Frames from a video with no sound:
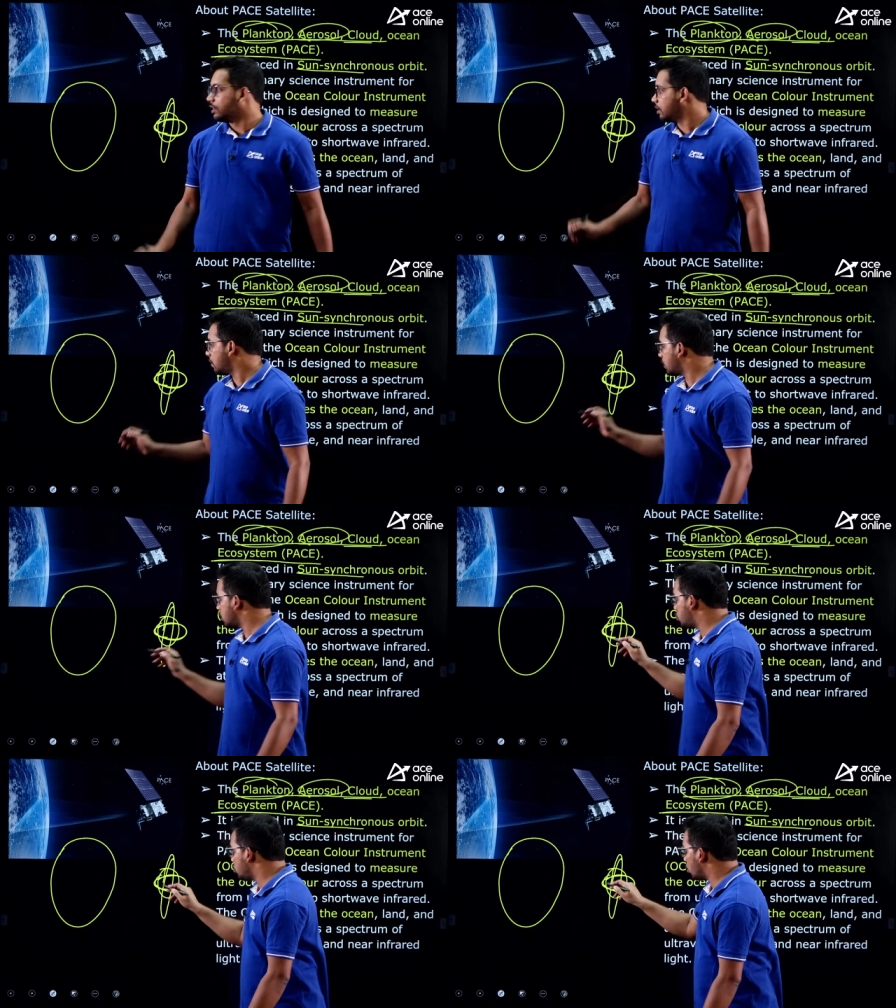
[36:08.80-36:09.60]
this is a
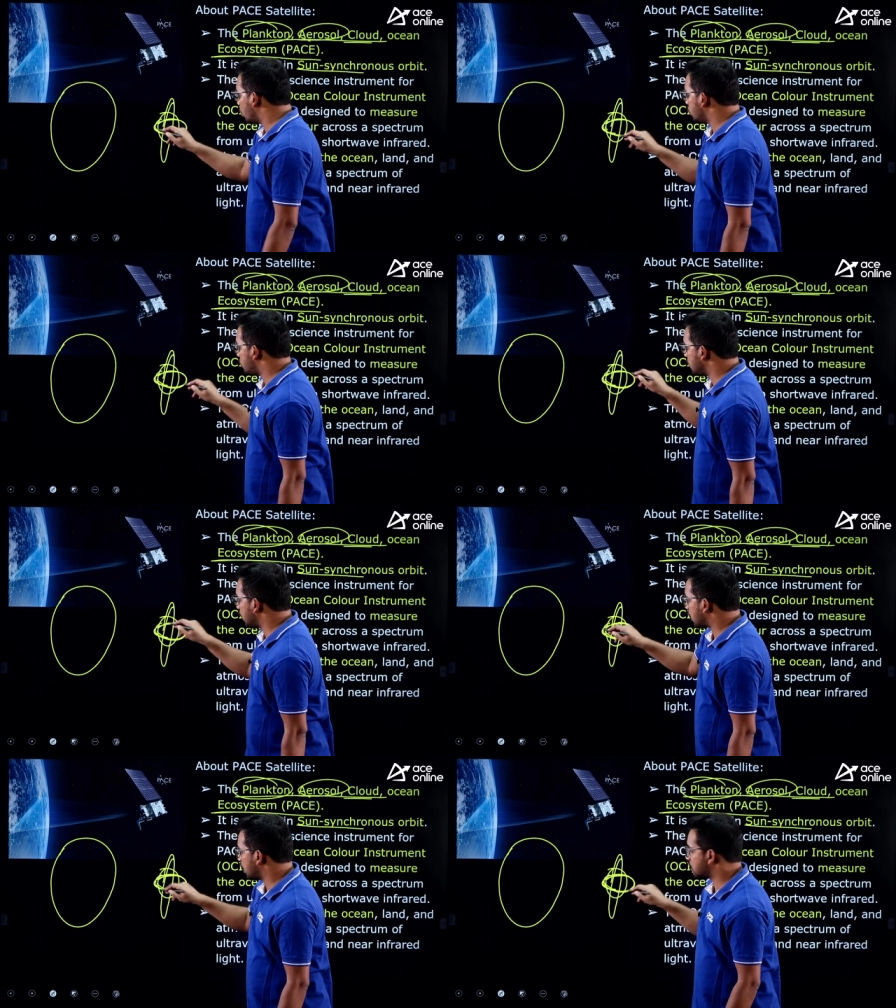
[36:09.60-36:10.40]

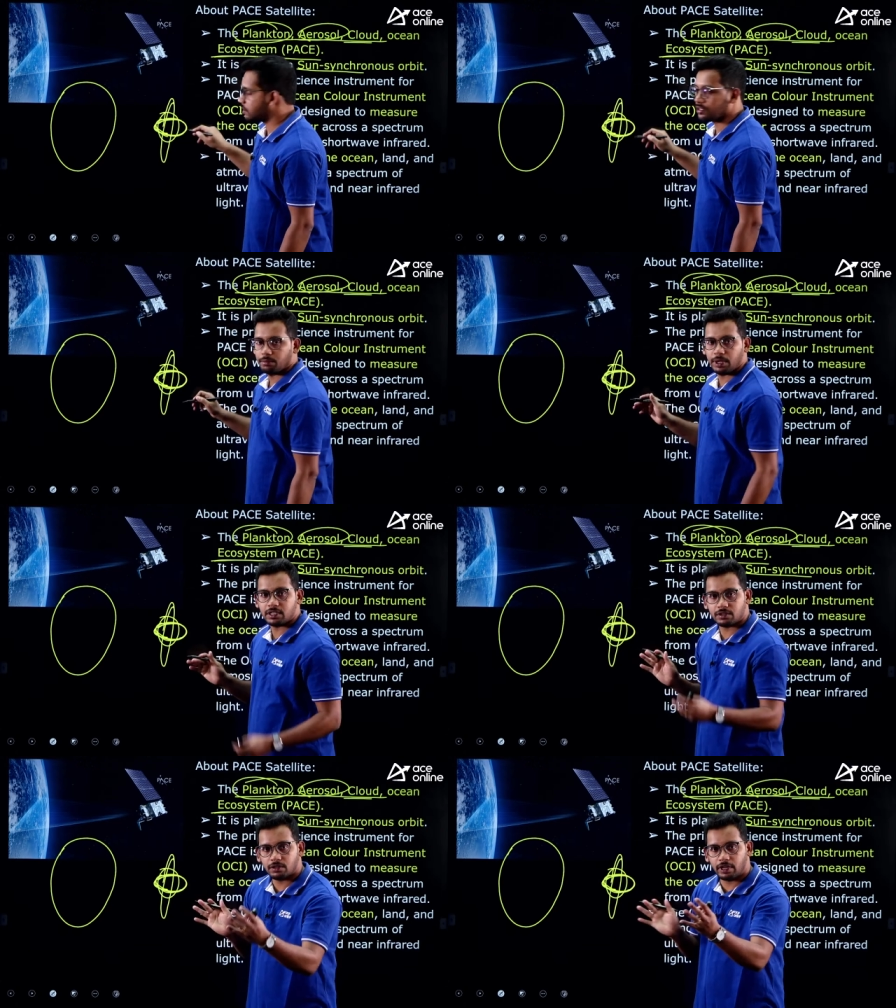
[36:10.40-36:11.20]
geosynchronous
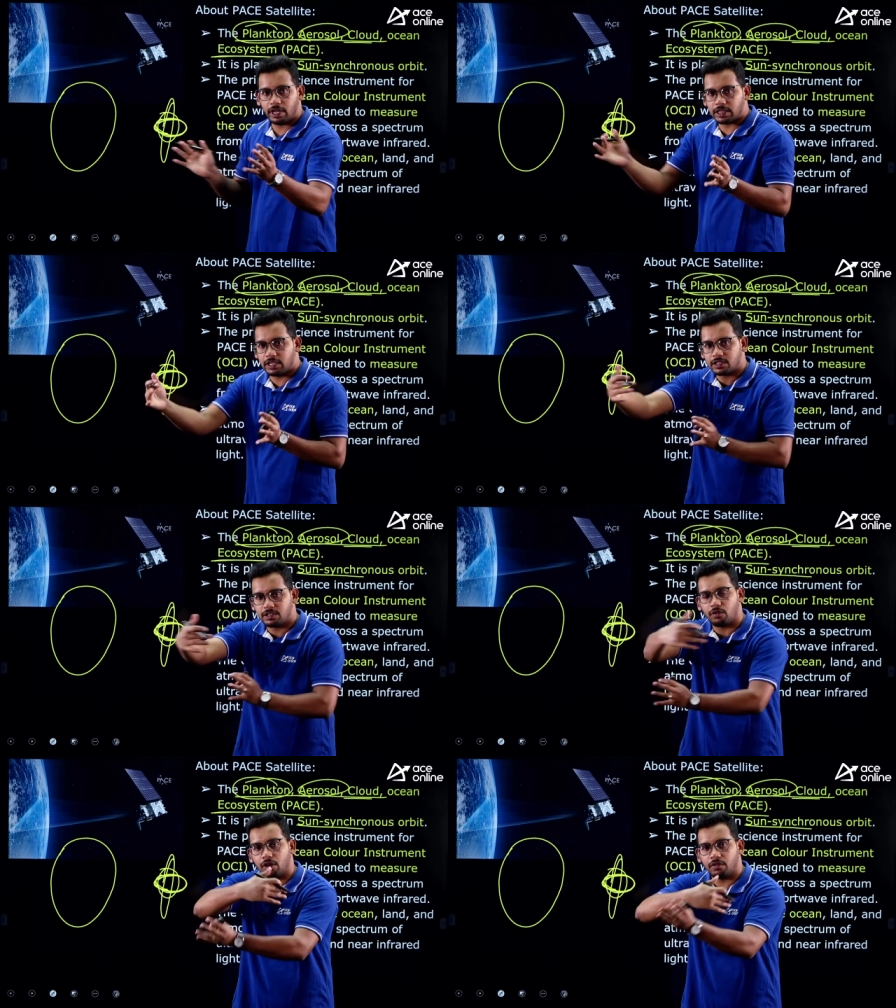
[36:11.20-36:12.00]
means earth is
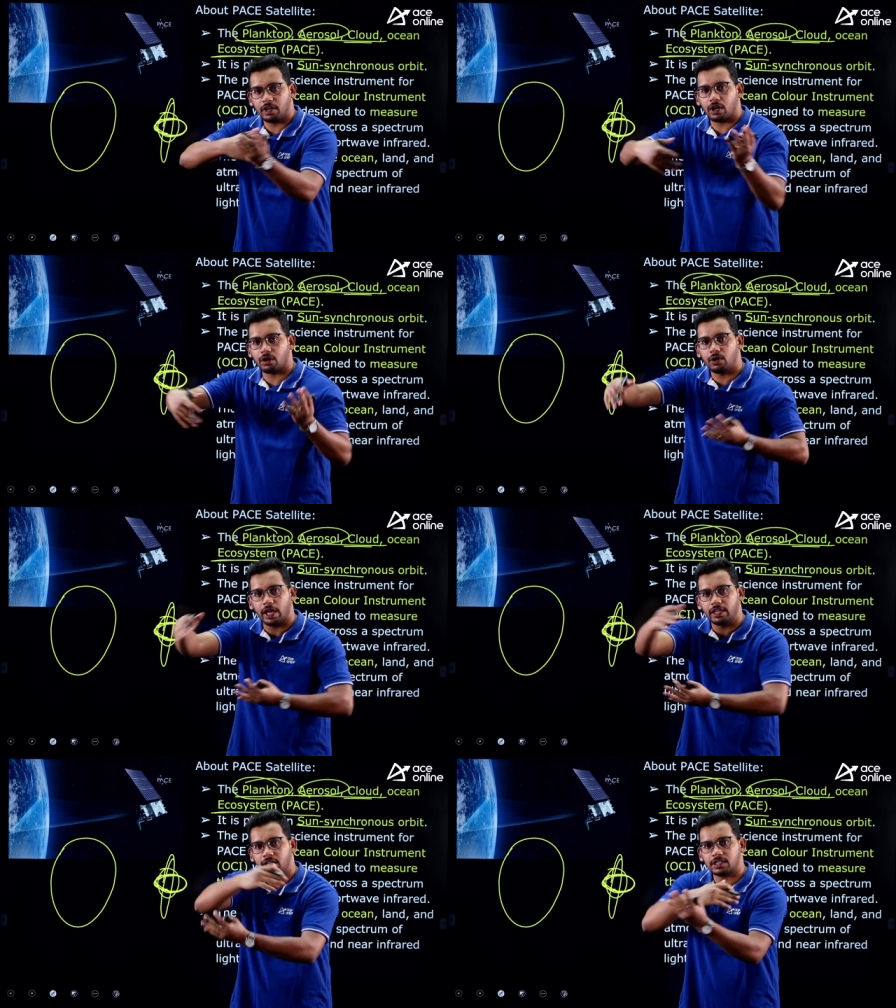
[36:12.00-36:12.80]
revolving around
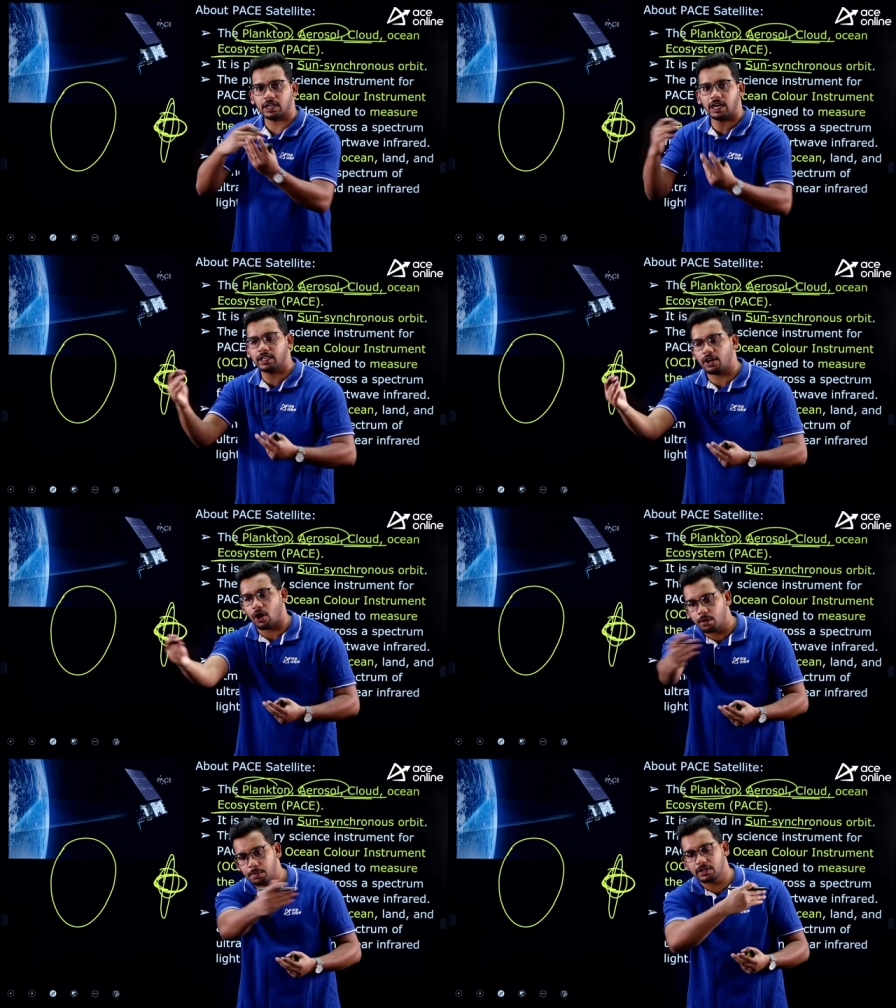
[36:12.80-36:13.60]
like this and then
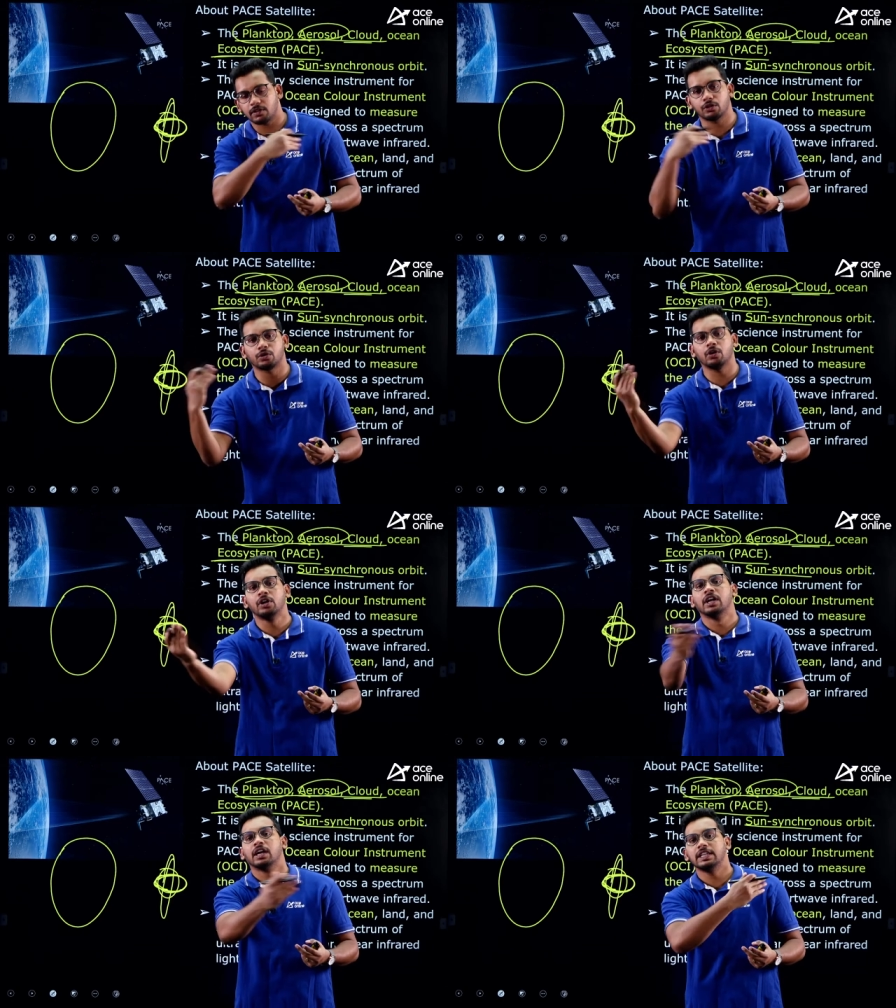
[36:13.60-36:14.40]
orbit is also
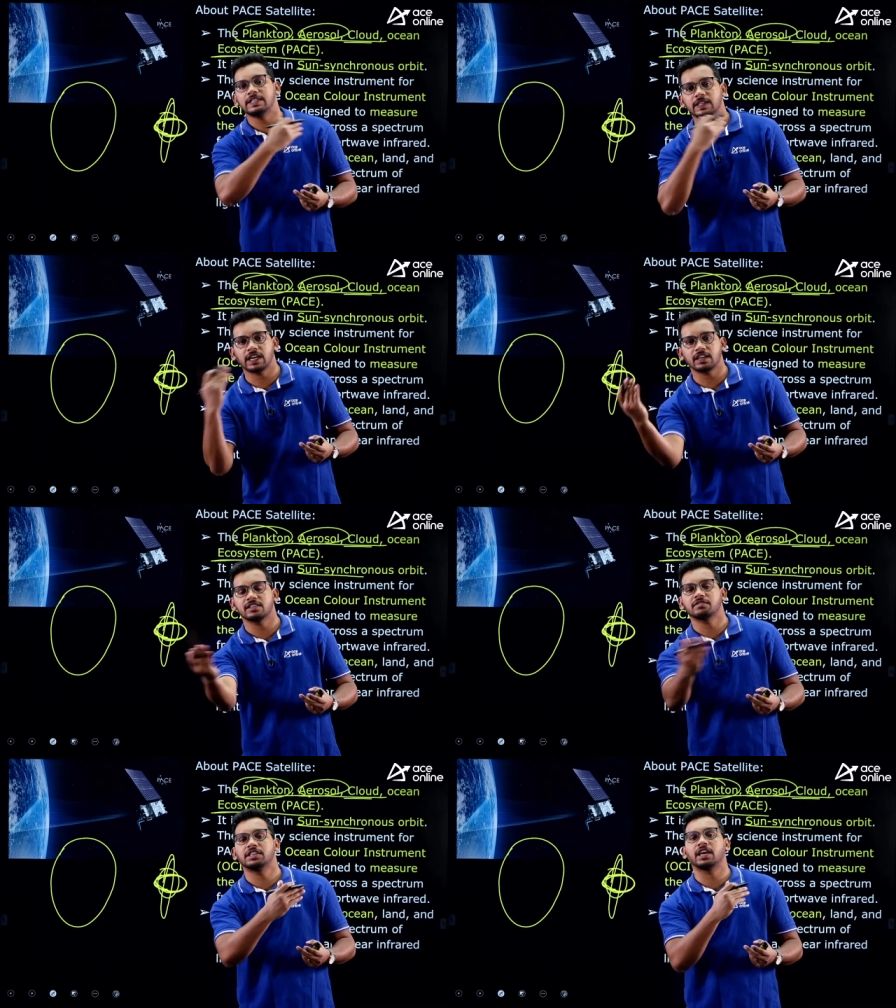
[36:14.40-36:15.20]
in
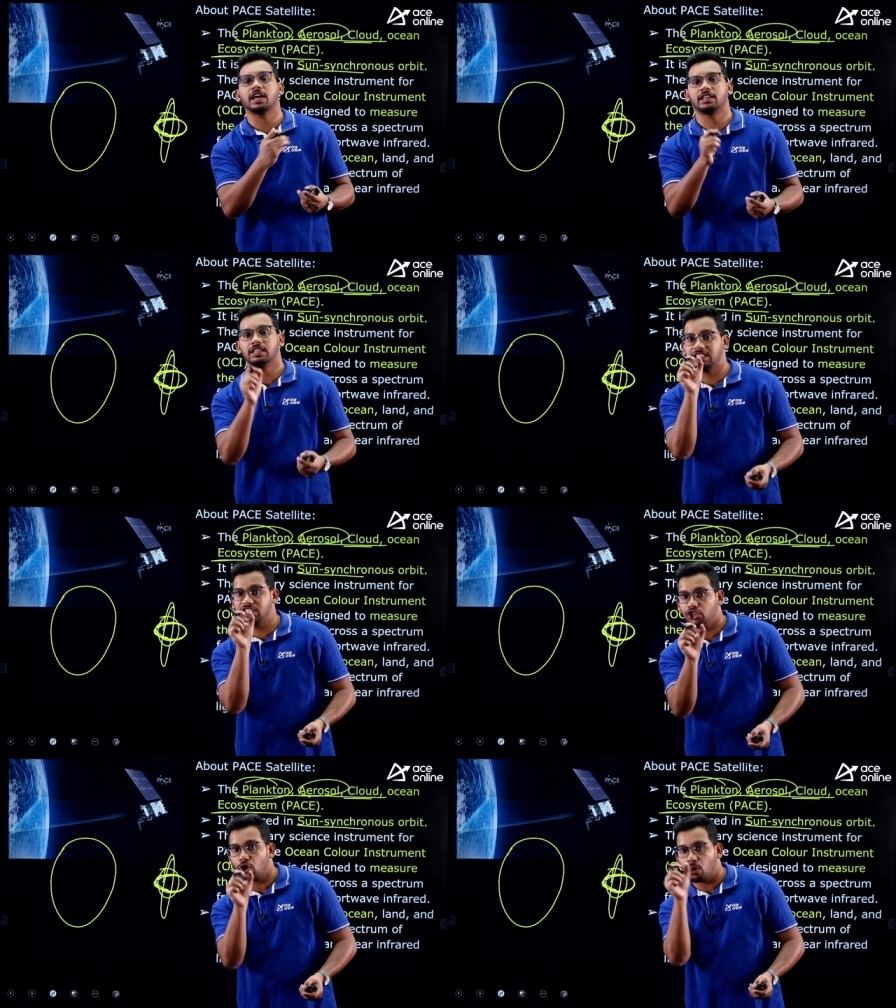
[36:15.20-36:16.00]
synchronous with the earth
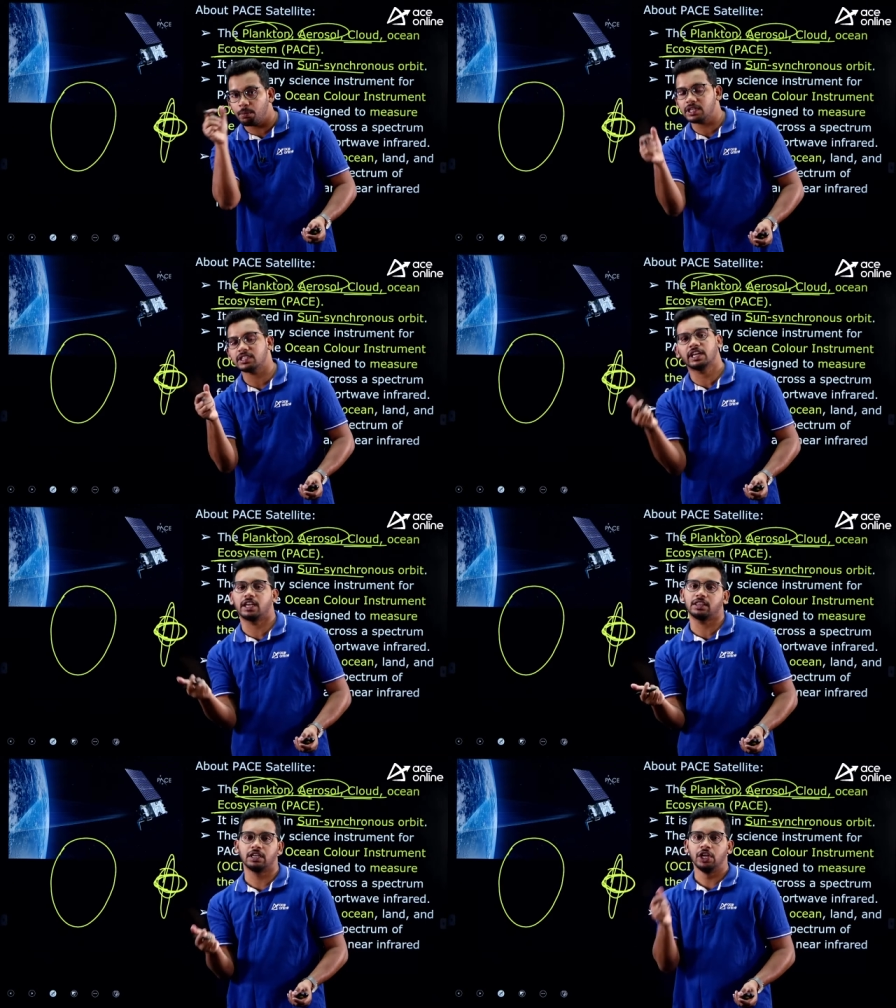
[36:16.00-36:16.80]
geo means
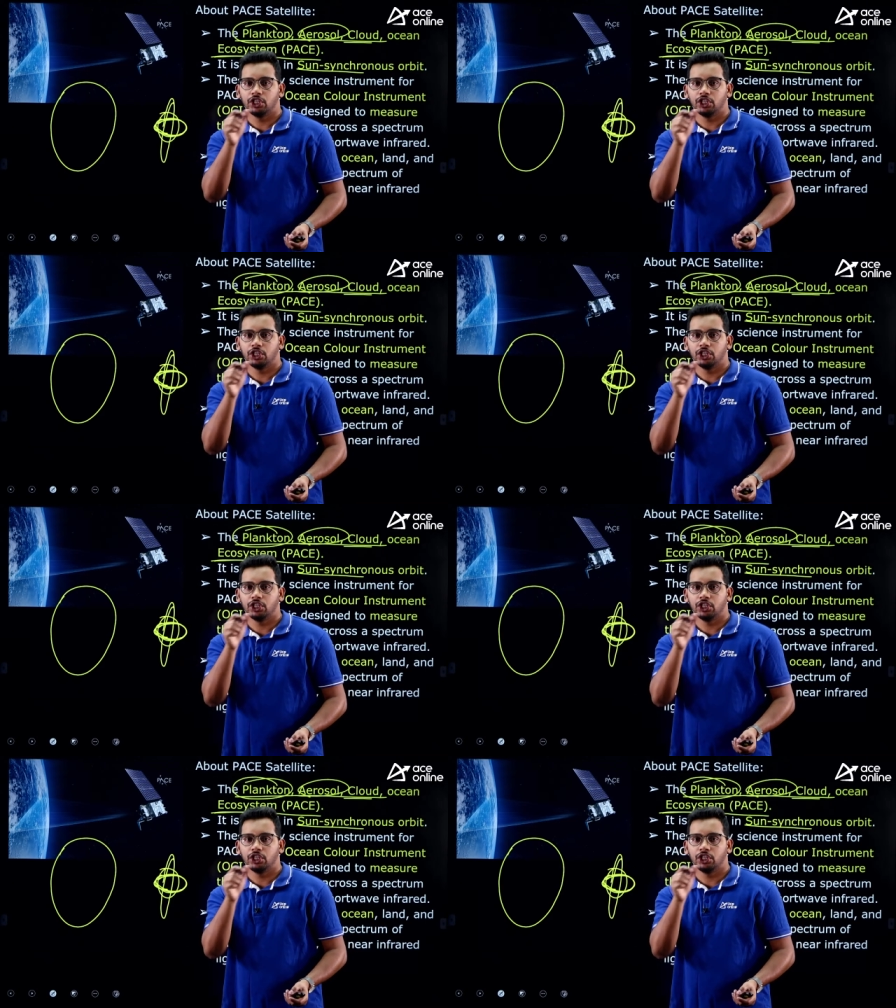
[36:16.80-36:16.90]
earth